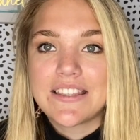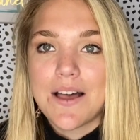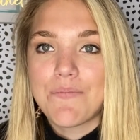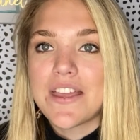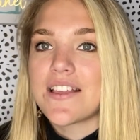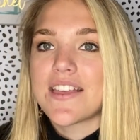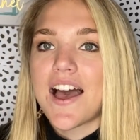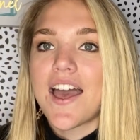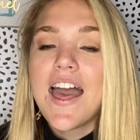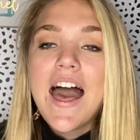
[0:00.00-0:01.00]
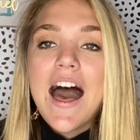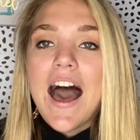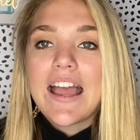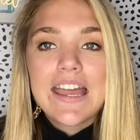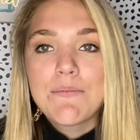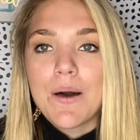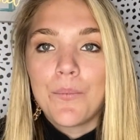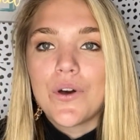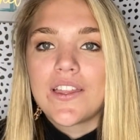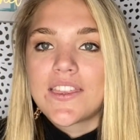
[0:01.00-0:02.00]
something that I came up
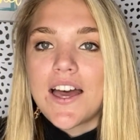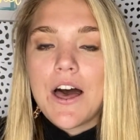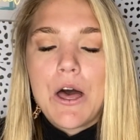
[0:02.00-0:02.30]
with